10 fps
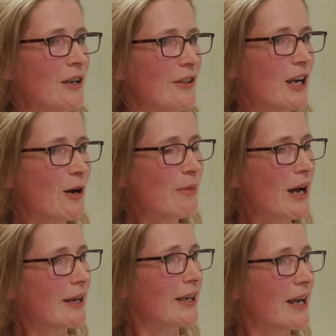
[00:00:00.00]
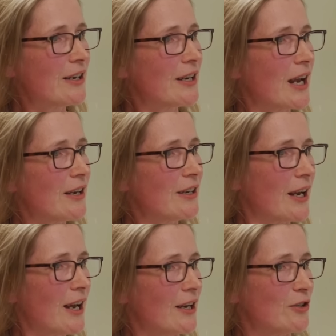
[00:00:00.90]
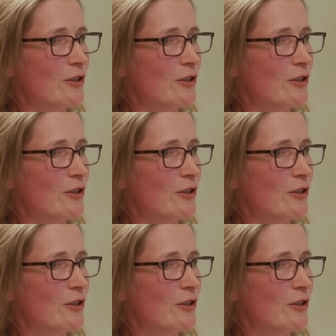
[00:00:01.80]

They come back again and again and again.